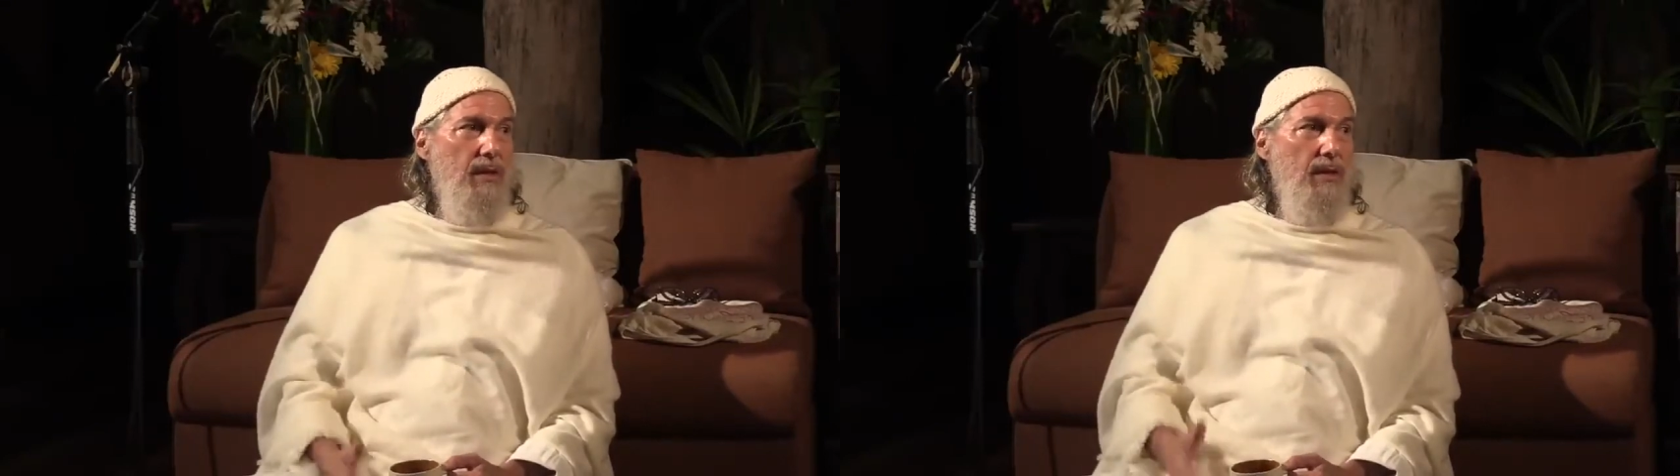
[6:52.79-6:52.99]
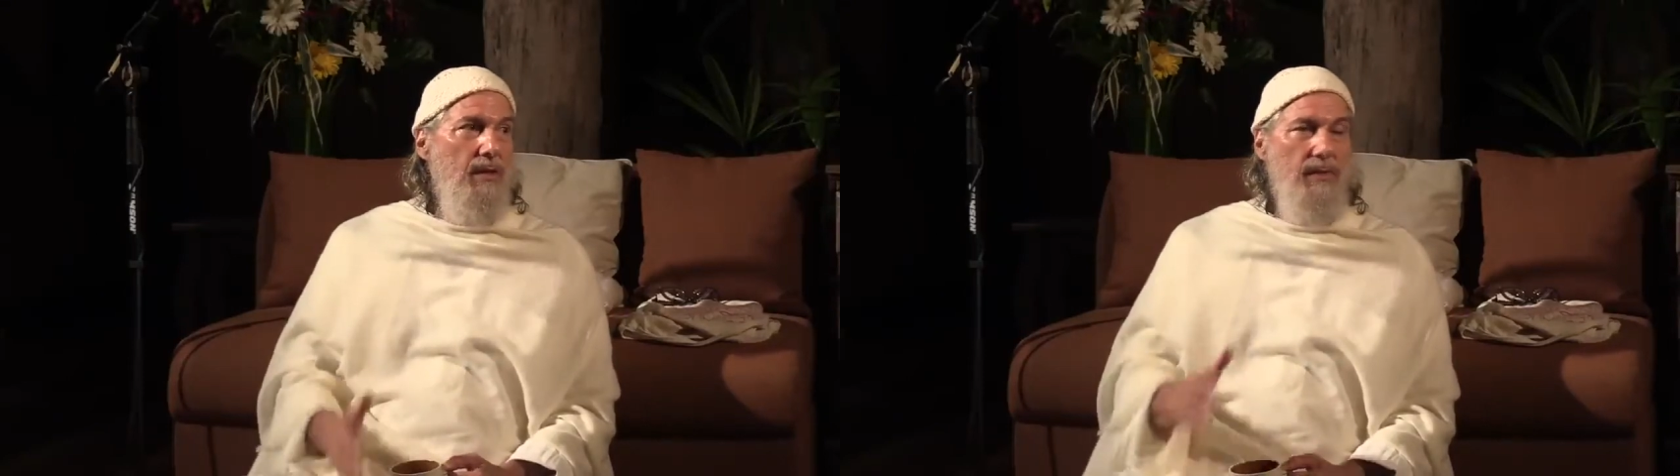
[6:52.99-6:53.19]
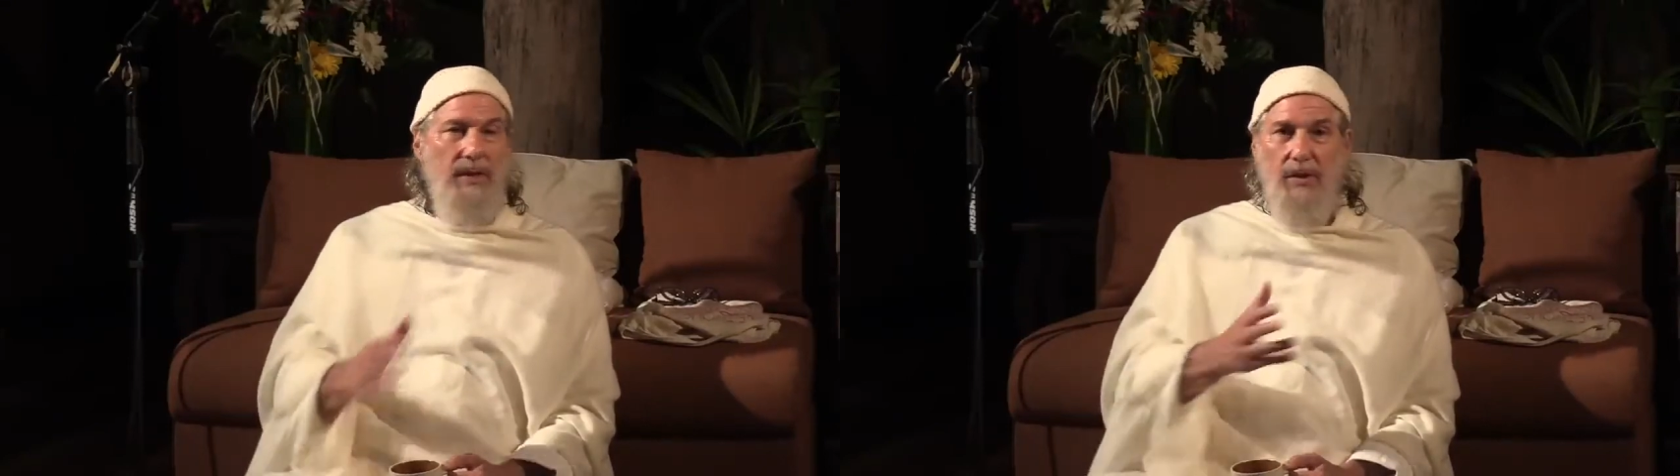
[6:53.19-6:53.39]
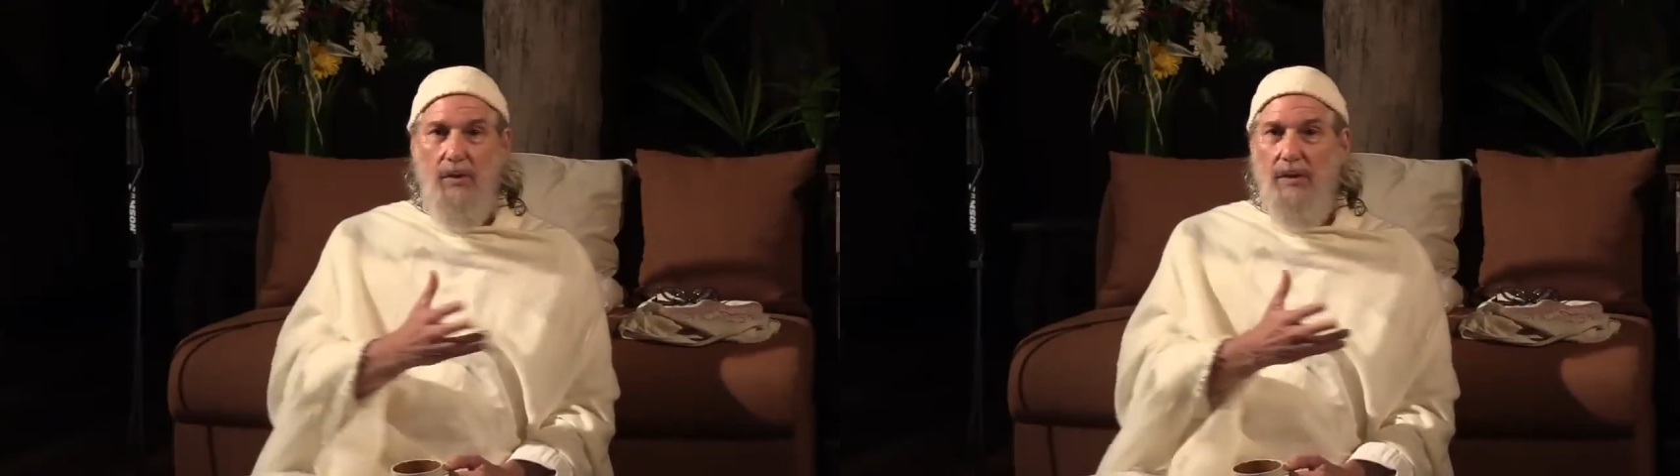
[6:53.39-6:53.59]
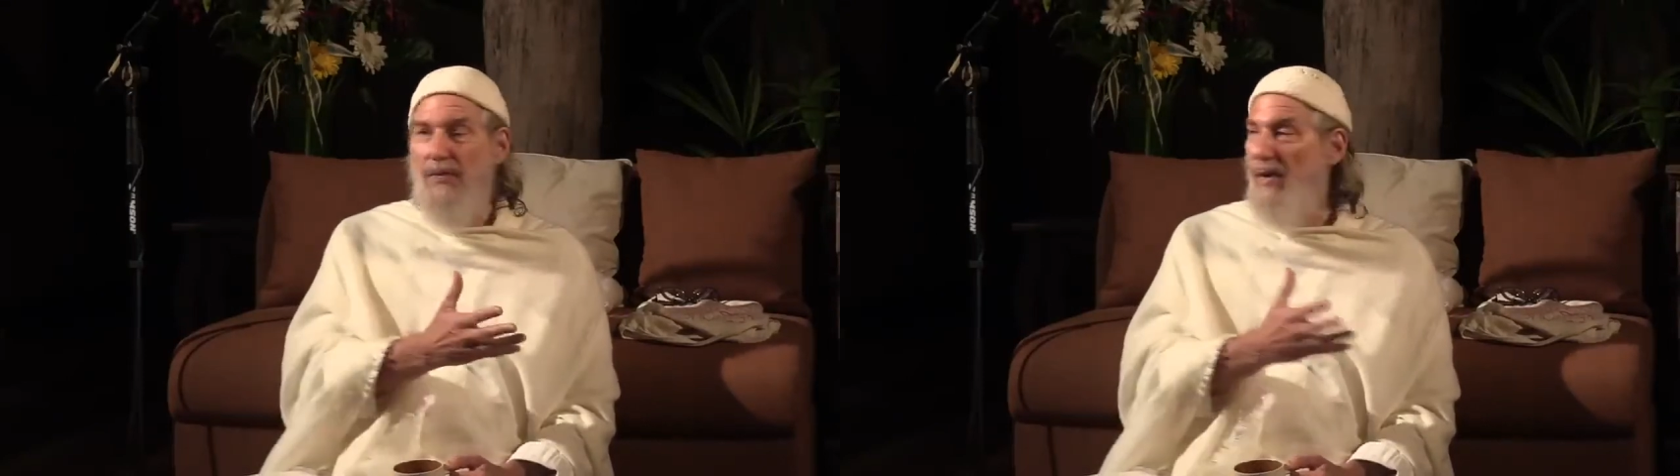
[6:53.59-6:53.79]
of the
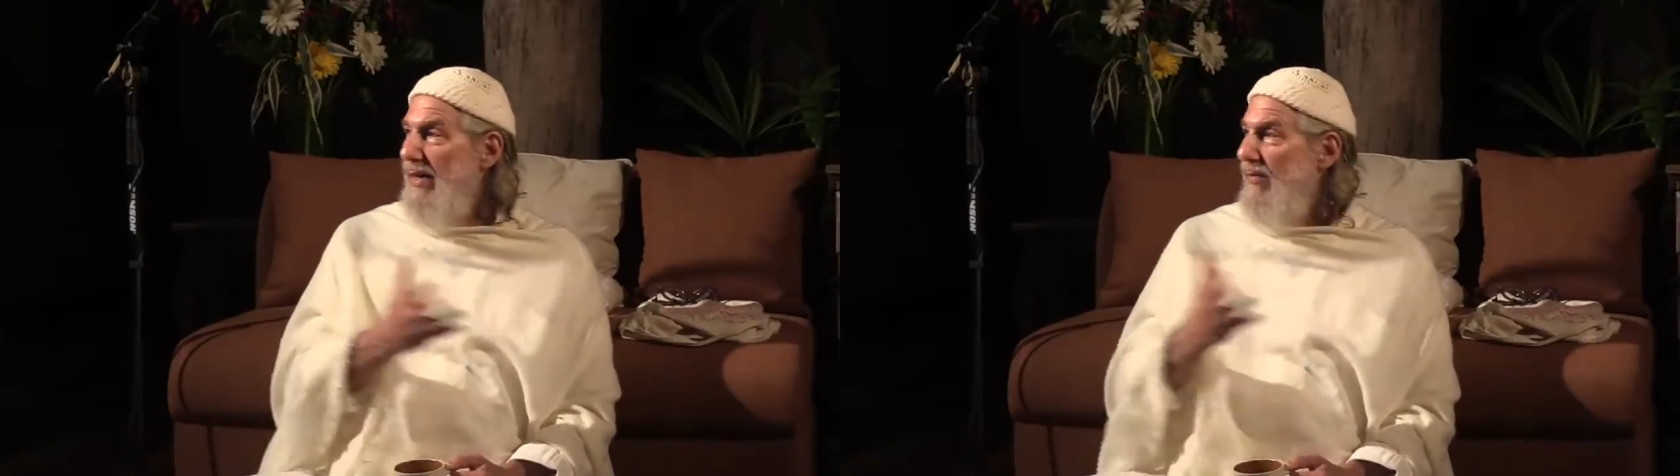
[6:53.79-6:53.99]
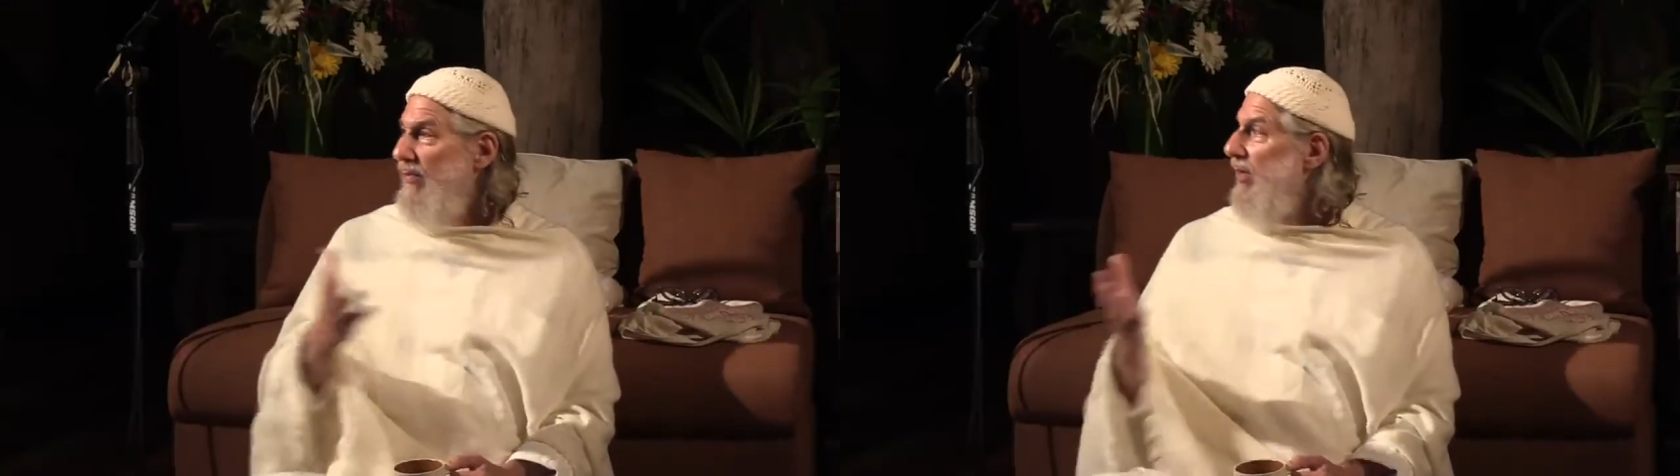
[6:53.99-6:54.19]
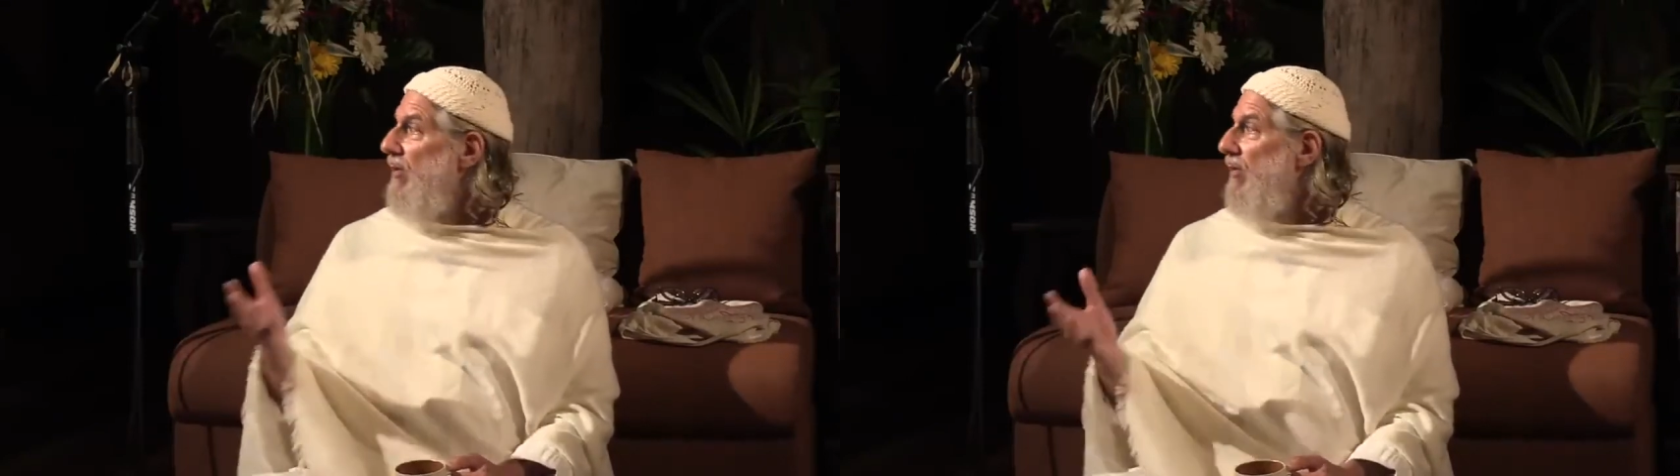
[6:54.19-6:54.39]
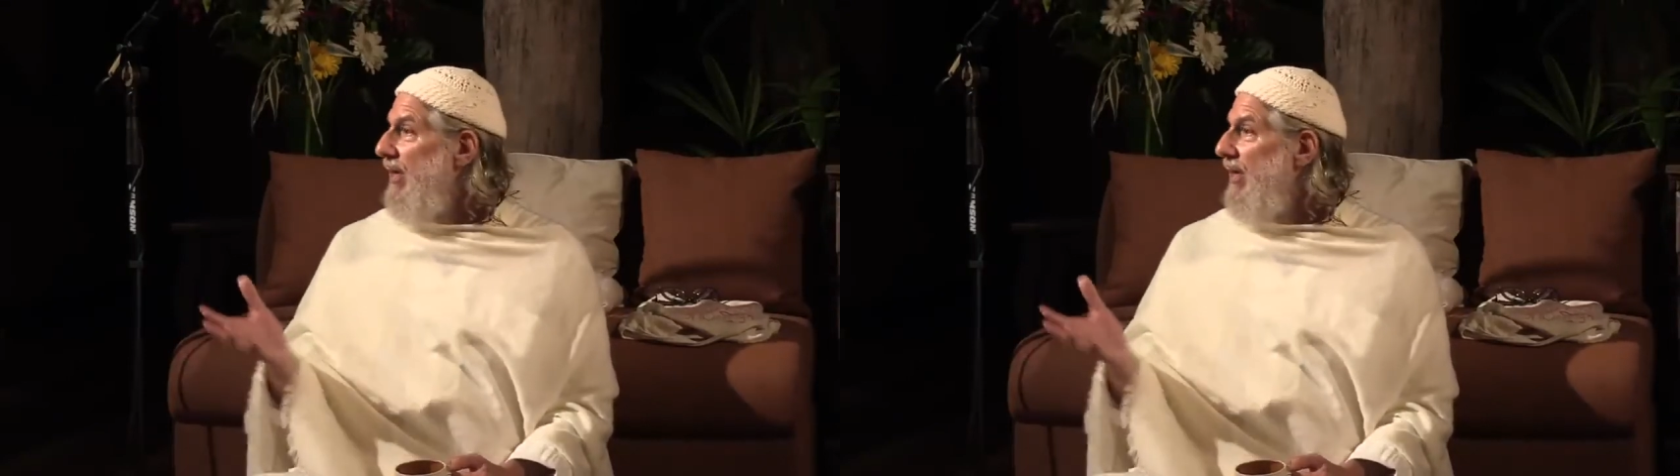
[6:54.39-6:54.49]
unified field